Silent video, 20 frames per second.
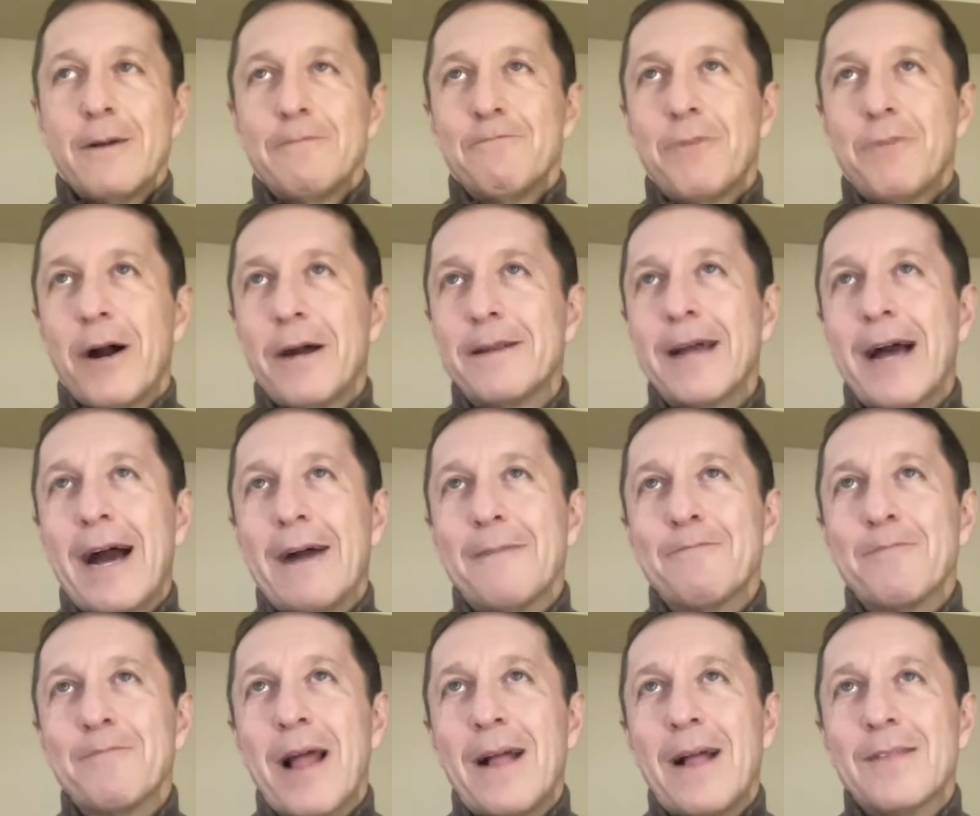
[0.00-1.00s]
But
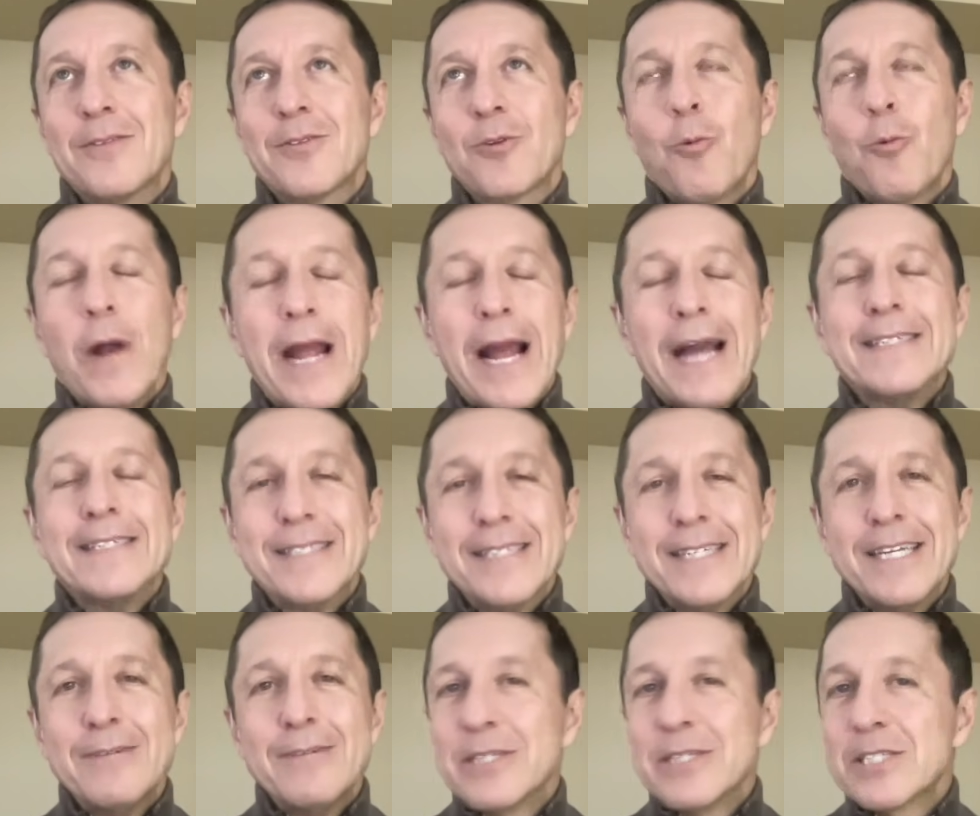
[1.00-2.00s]
the way I
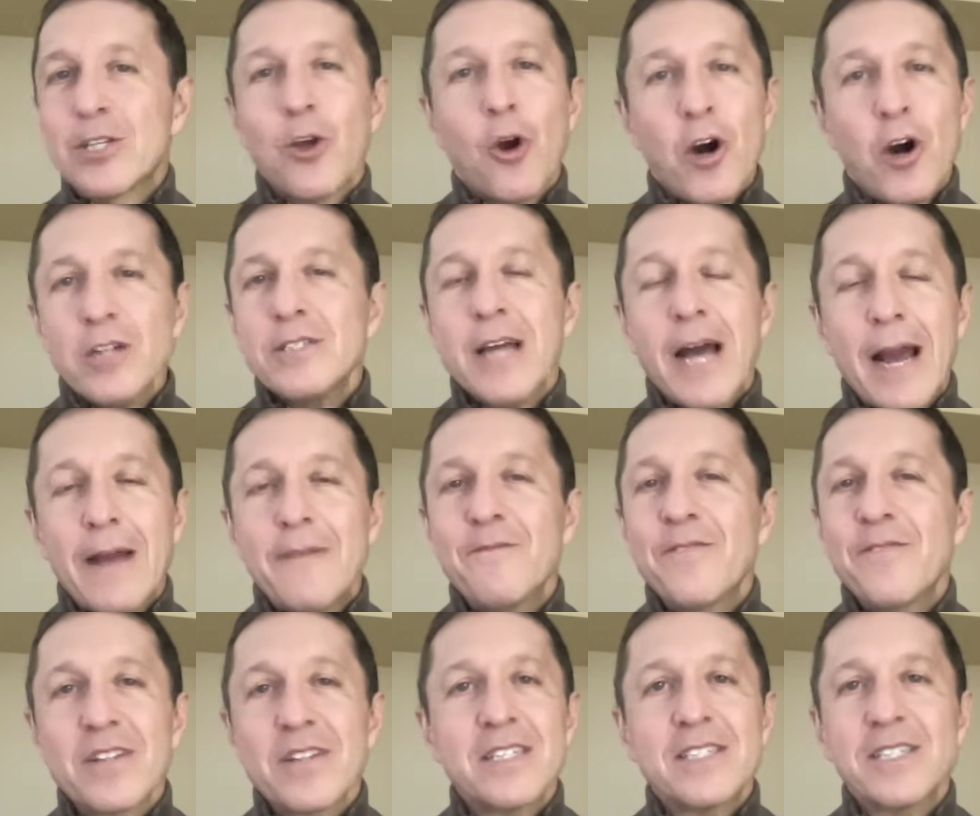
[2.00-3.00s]
see him, he's the all-time
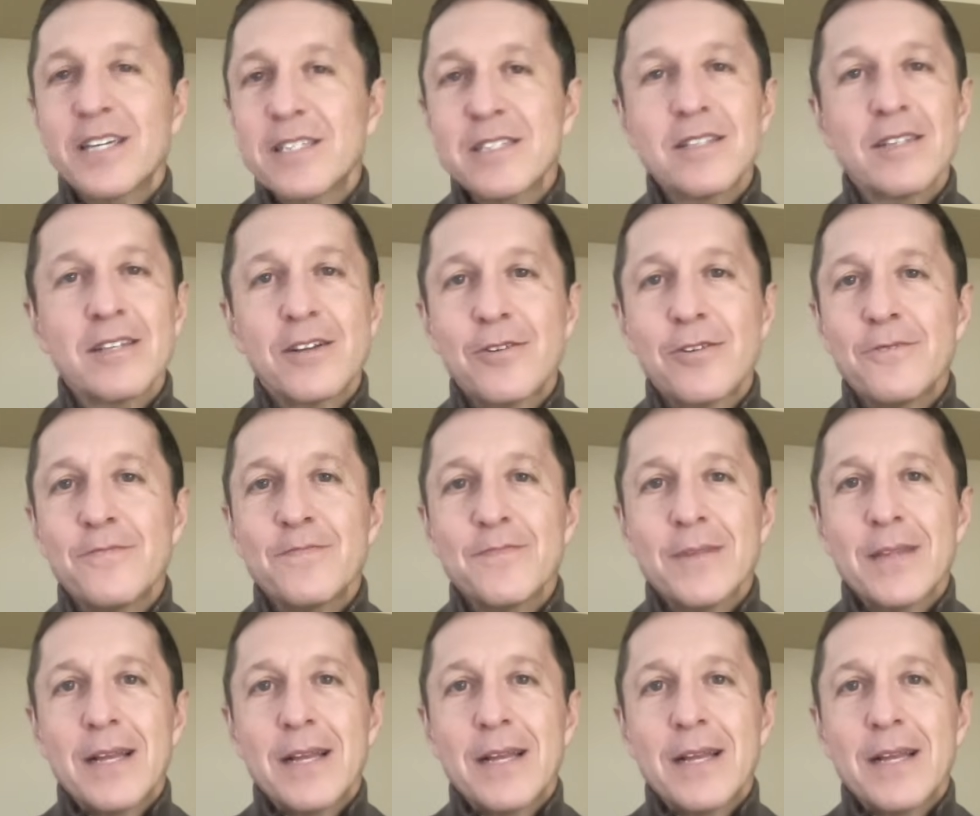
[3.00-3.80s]
Phillies hits leader.